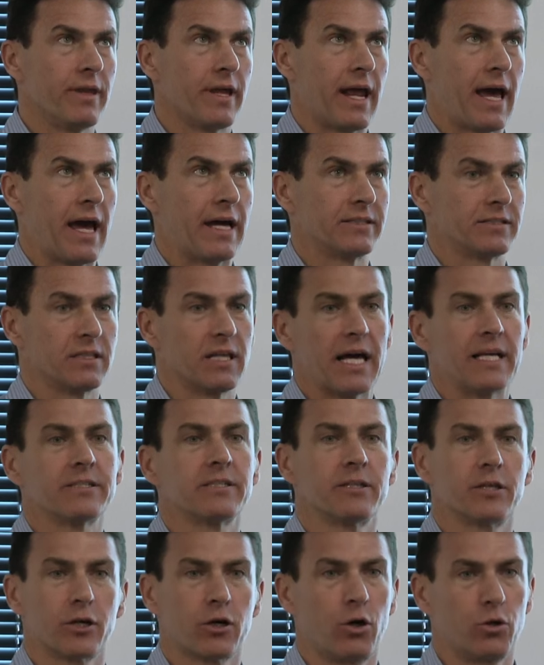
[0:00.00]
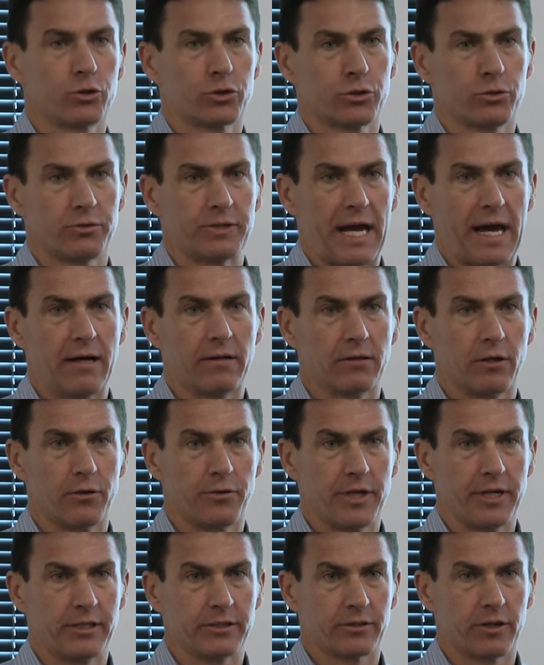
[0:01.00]
that has less of the cultural
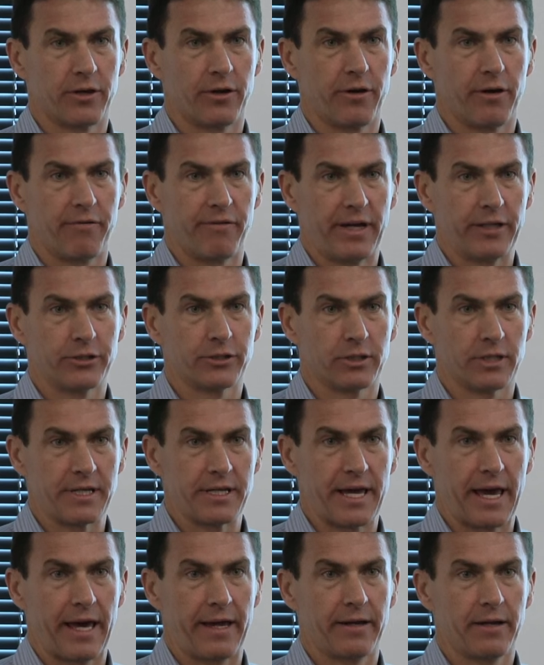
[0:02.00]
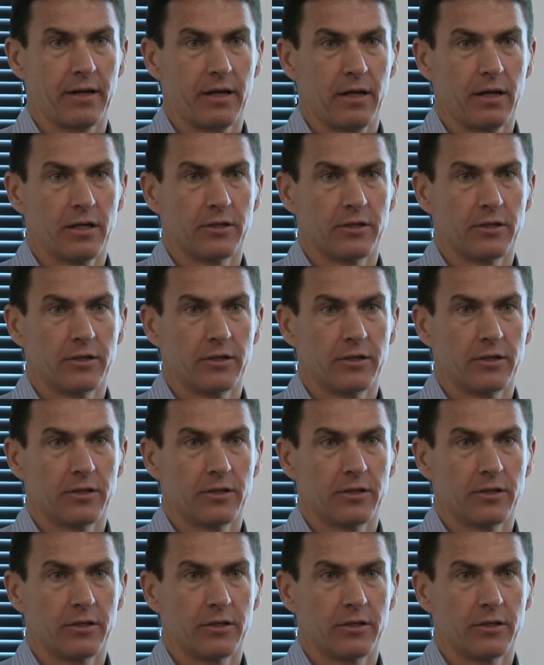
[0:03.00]
download that he's going to eventually get.